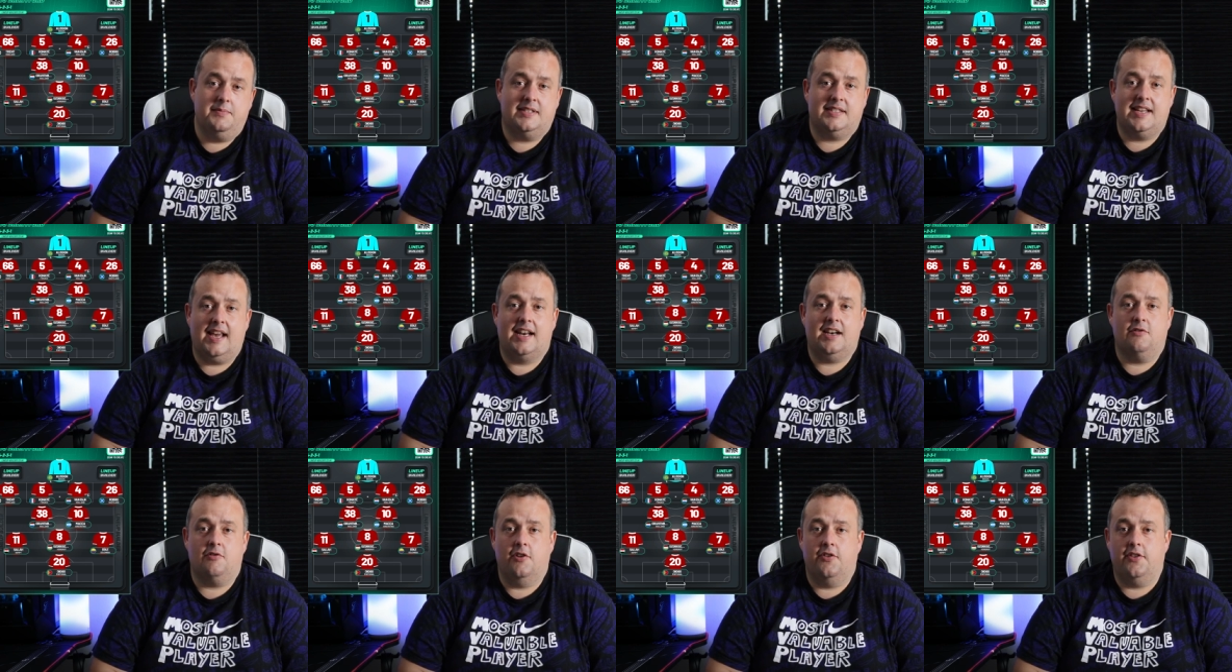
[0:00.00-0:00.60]

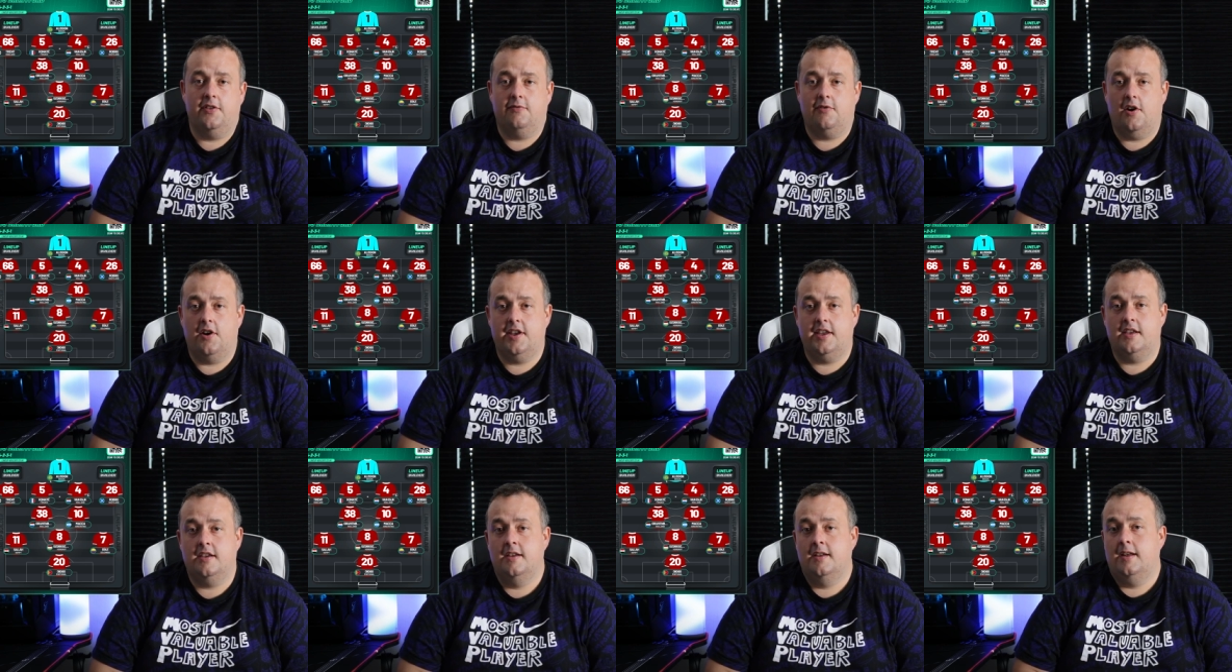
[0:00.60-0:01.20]
Salah on the
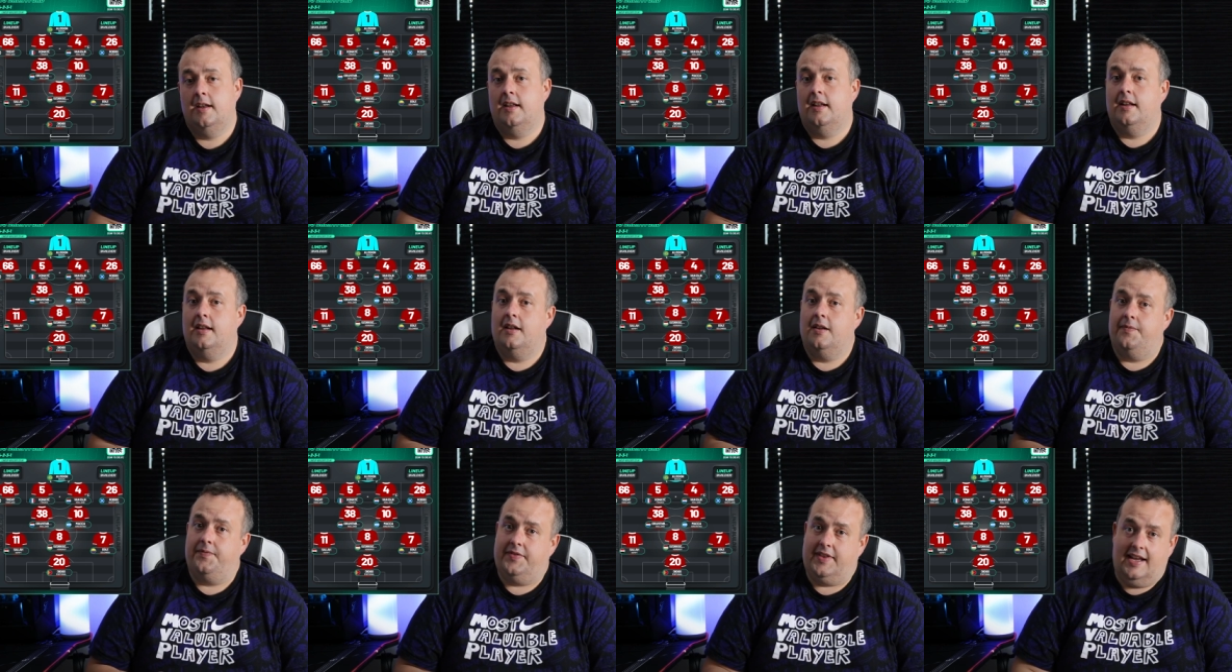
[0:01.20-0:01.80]
right,
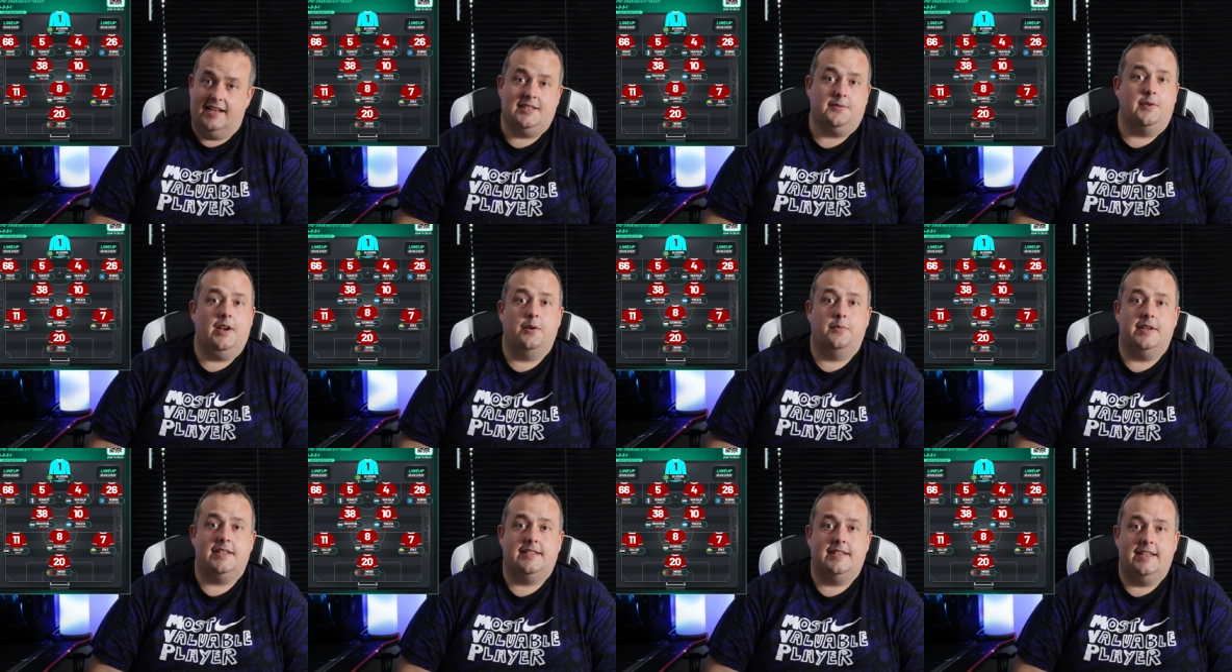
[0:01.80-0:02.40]
that's where
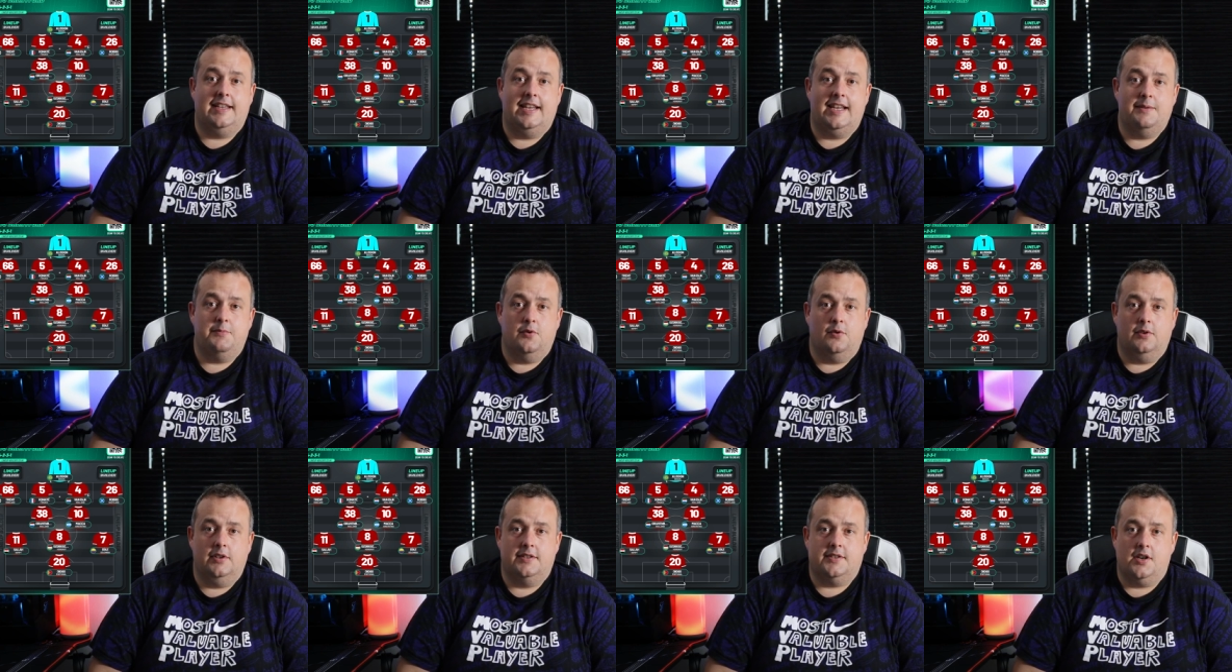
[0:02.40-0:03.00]
we see him
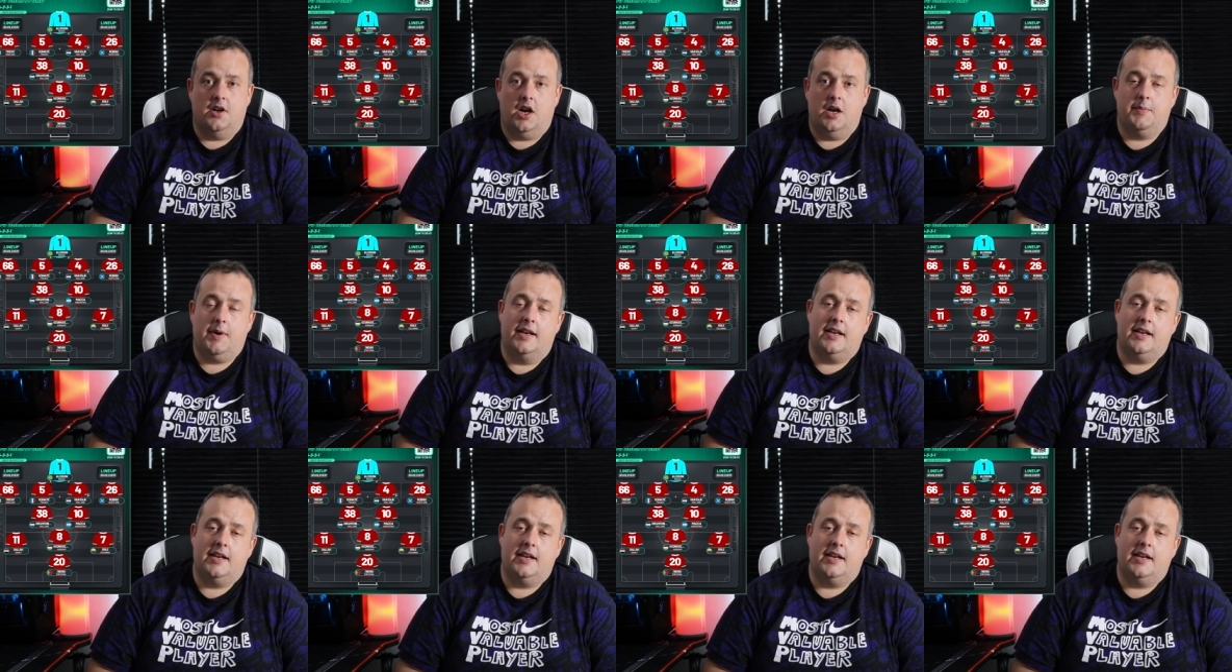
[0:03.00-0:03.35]
all the time.